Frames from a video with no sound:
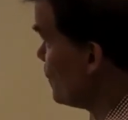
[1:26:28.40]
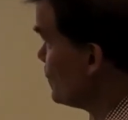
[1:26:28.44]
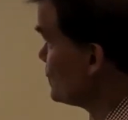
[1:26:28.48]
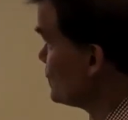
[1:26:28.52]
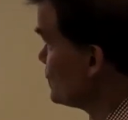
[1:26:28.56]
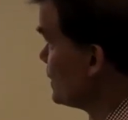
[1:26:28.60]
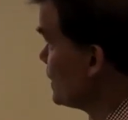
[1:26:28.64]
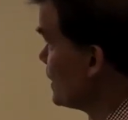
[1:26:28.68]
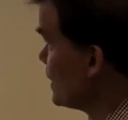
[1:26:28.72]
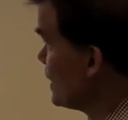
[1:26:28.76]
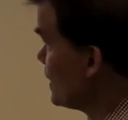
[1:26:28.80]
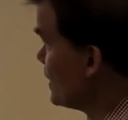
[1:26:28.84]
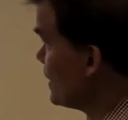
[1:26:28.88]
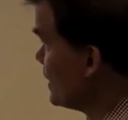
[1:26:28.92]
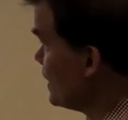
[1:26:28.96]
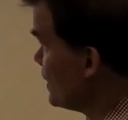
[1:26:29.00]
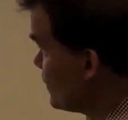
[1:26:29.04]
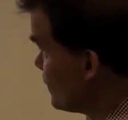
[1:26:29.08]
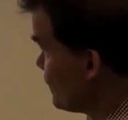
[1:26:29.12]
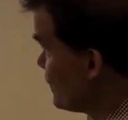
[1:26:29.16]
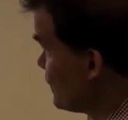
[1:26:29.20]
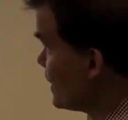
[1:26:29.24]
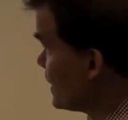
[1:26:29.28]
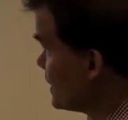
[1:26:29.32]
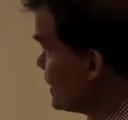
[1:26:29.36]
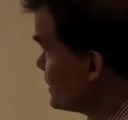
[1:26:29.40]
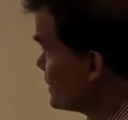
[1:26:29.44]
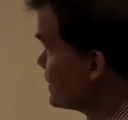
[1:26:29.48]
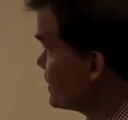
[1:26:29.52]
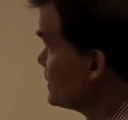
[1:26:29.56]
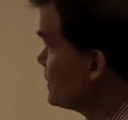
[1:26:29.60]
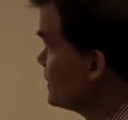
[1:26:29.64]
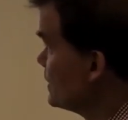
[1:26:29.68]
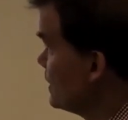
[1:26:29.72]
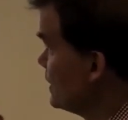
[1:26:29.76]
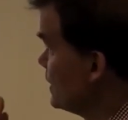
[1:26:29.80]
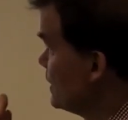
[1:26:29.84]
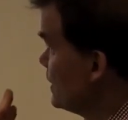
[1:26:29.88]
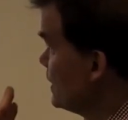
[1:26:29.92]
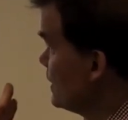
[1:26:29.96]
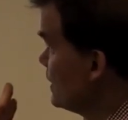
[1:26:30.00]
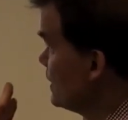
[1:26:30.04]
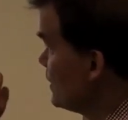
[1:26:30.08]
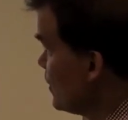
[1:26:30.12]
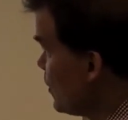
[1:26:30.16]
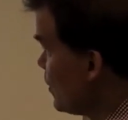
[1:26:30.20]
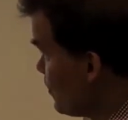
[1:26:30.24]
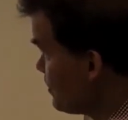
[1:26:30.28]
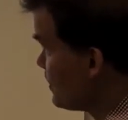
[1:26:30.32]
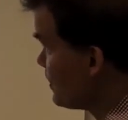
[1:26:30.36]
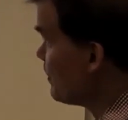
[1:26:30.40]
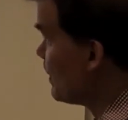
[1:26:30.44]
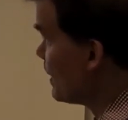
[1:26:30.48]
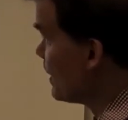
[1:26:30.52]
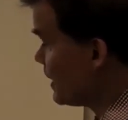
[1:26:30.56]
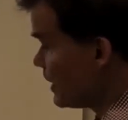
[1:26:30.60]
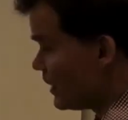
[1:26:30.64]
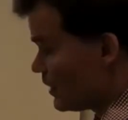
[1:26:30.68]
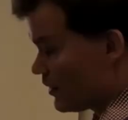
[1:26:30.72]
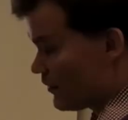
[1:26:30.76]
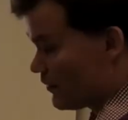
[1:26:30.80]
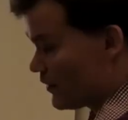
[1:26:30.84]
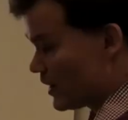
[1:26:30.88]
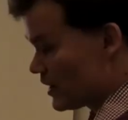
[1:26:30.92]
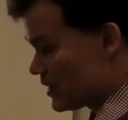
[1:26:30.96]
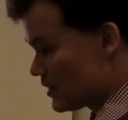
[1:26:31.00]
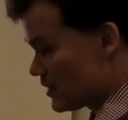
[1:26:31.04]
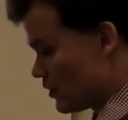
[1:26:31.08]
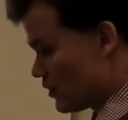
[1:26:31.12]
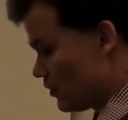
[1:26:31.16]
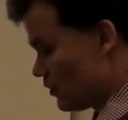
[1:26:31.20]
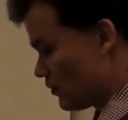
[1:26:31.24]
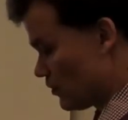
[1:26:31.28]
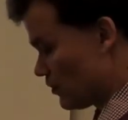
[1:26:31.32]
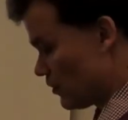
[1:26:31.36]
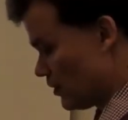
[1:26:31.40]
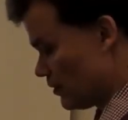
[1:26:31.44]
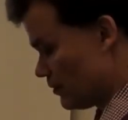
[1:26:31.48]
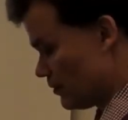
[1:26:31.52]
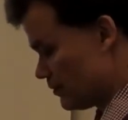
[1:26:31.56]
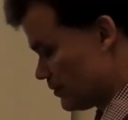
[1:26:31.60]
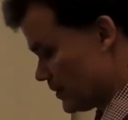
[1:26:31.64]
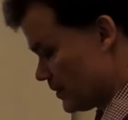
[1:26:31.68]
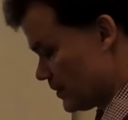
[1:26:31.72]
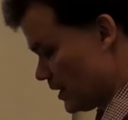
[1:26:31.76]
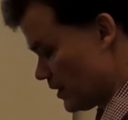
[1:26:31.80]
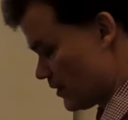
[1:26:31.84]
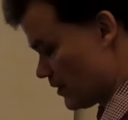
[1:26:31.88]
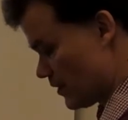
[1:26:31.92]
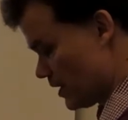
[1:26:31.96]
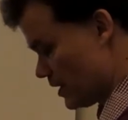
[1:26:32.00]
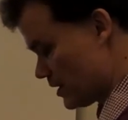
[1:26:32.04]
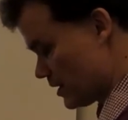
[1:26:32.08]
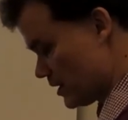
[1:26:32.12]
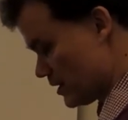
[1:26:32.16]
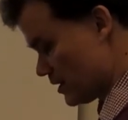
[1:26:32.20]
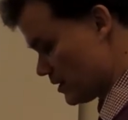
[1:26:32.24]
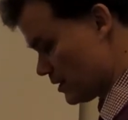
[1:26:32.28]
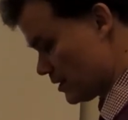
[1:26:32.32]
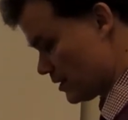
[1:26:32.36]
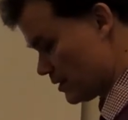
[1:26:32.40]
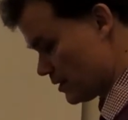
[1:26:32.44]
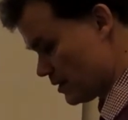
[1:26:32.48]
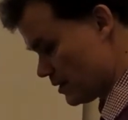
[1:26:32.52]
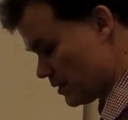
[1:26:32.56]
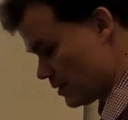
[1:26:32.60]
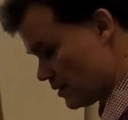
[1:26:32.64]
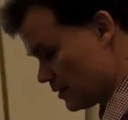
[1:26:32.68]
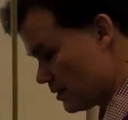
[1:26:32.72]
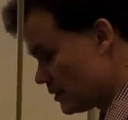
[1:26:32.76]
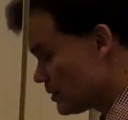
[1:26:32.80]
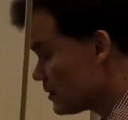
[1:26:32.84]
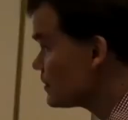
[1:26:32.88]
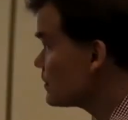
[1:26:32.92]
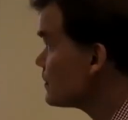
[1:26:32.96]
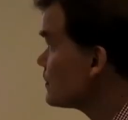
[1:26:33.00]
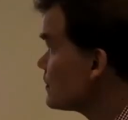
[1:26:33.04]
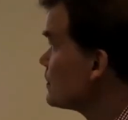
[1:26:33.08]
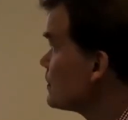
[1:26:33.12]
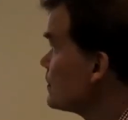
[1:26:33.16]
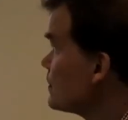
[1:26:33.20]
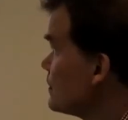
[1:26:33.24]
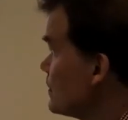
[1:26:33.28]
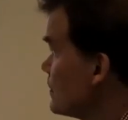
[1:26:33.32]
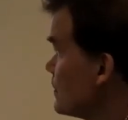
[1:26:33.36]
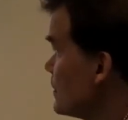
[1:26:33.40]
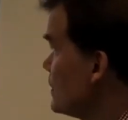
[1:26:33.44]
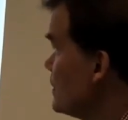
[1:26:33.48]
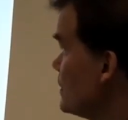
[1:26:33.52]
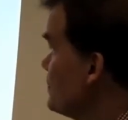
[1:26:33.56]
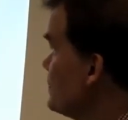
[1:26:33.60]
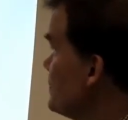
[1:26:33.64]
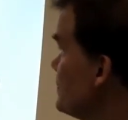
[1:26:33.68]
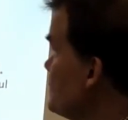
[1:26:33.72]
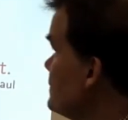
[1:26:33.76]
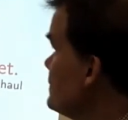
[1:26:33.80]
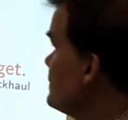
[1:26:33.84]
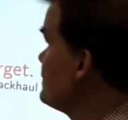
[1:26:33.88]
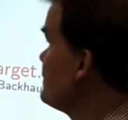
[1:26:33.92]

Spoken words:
forcing and interference, the optimal interference control increases. Okay,